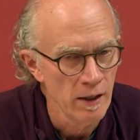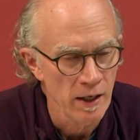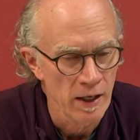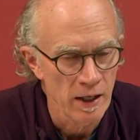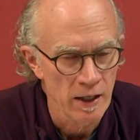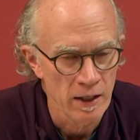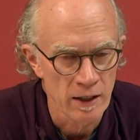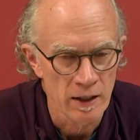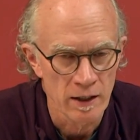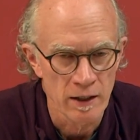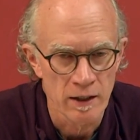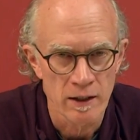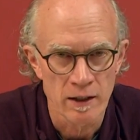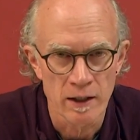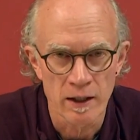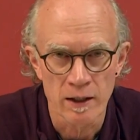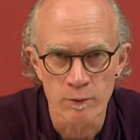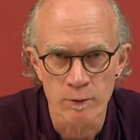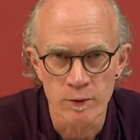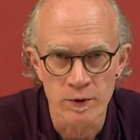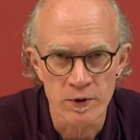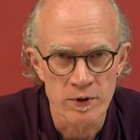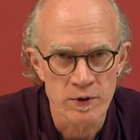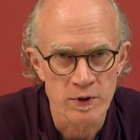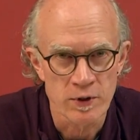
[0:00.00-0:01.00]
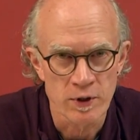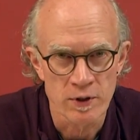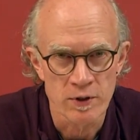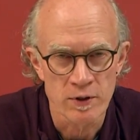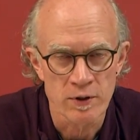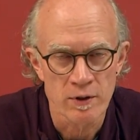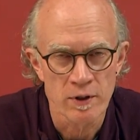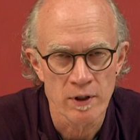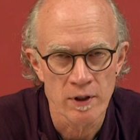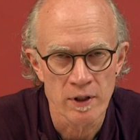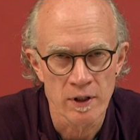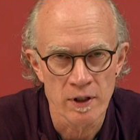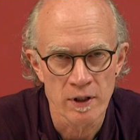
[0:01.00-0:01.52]
And that was
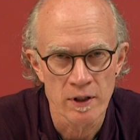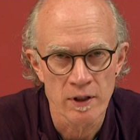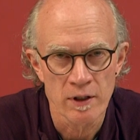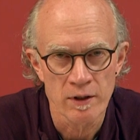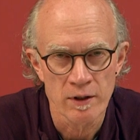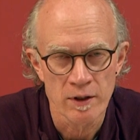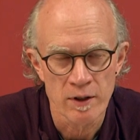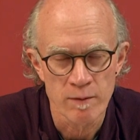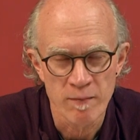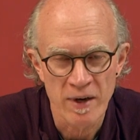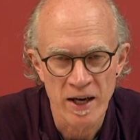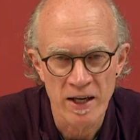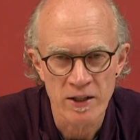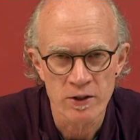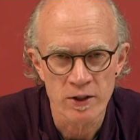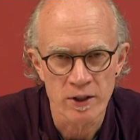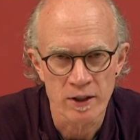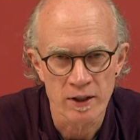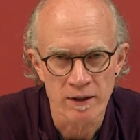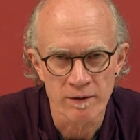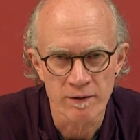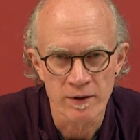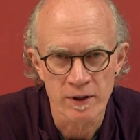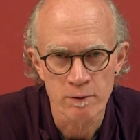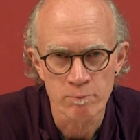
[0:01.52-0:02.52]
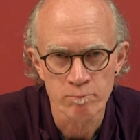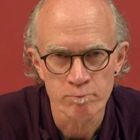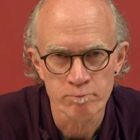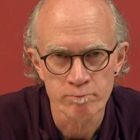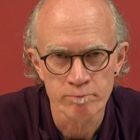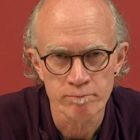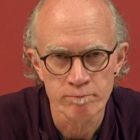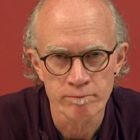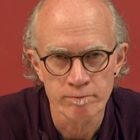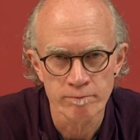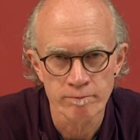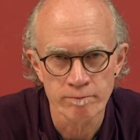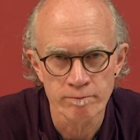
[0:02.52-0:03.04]
just the magic of it.
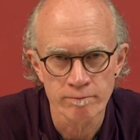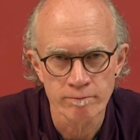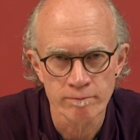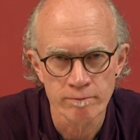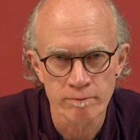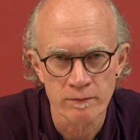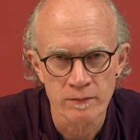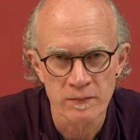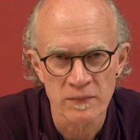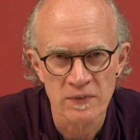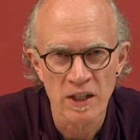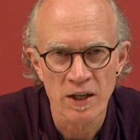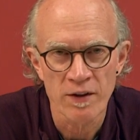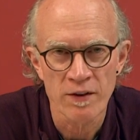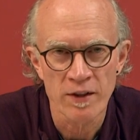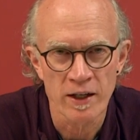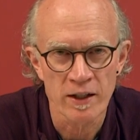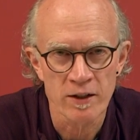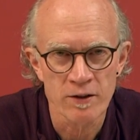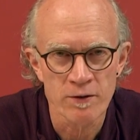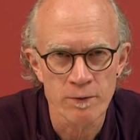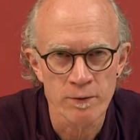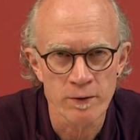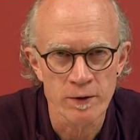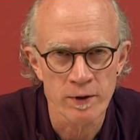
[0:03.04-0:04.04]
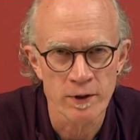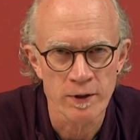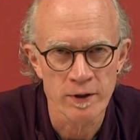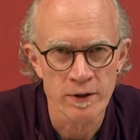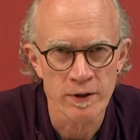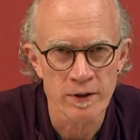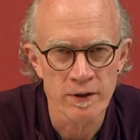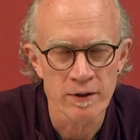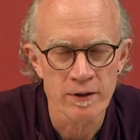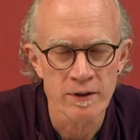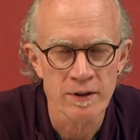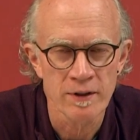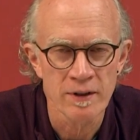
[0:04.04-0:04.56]
Thanks for your